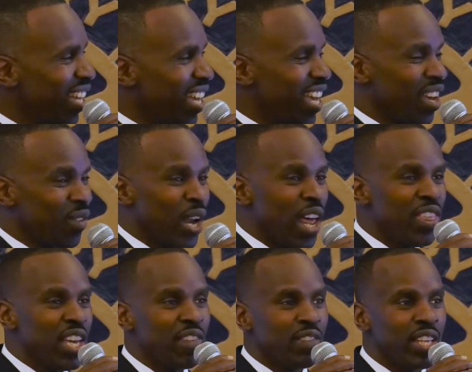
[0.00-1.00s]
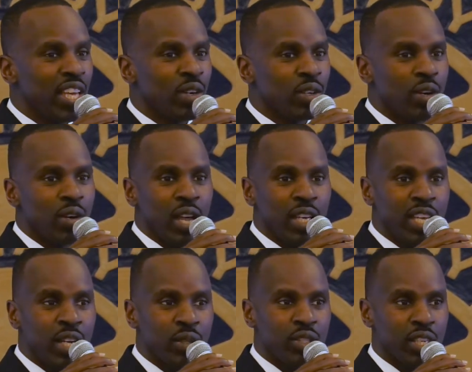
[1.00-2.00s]
And when I think of leader, though, a
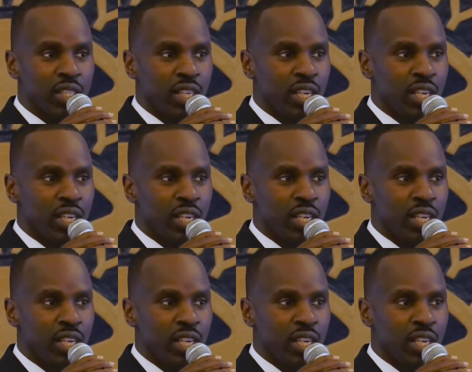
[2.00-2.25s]
leader just